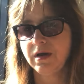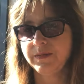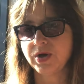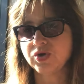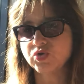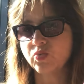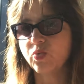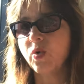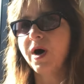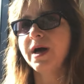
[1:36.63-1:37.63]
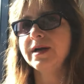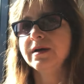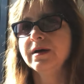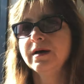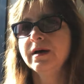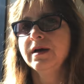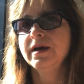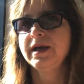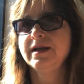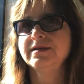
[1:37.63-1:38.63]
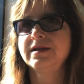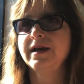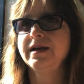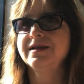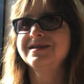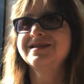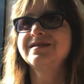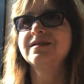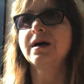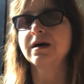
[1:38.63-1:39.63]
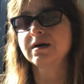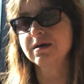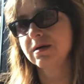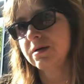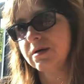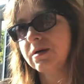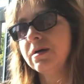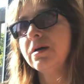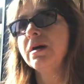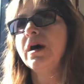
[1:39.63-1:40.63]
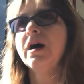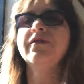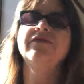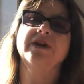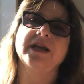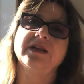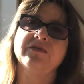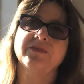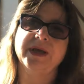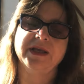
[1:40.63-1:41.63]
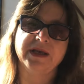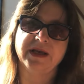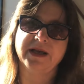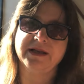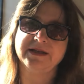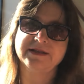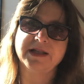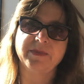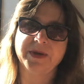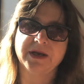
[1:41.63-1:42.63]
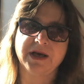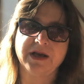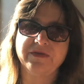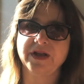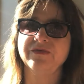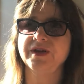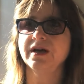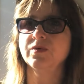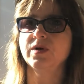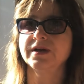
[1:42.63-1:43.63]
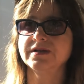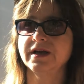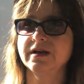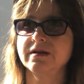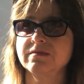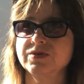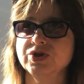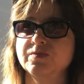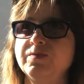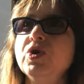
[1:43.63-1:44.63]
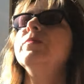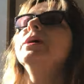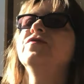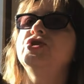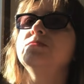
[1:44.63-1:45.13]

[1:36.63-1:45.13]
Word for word: Because one is like stuck, afraid of making any step in life, and the other one is like just blooming.